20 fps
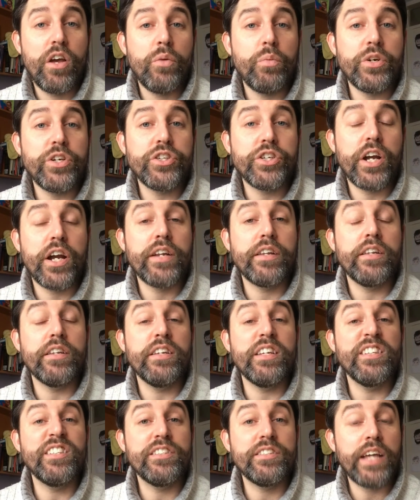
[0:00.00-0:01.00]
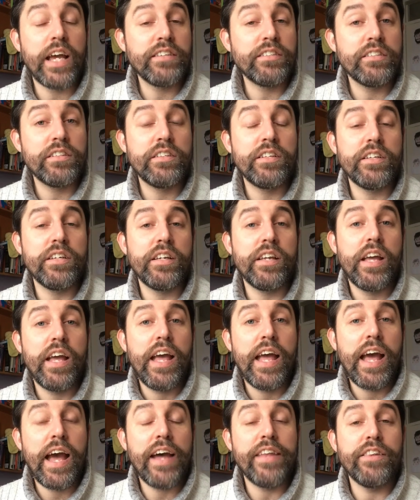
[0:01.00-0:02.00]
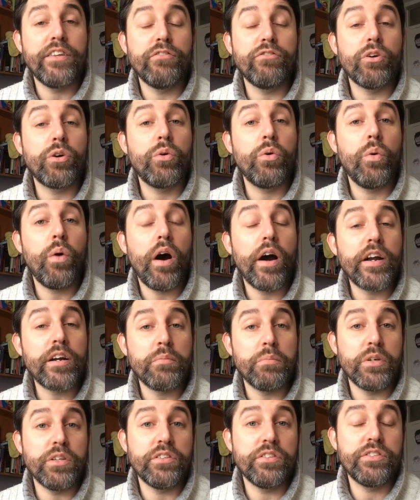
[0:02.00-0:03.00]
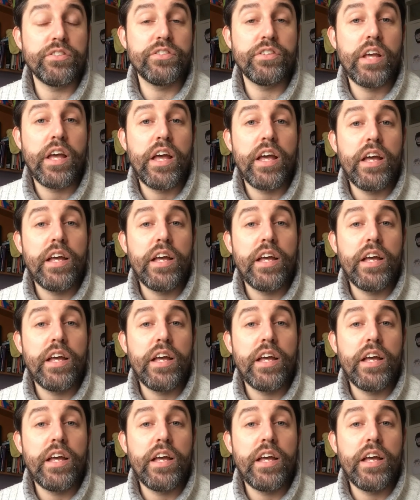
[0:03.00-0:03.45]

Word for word: We share the necessity and the requirements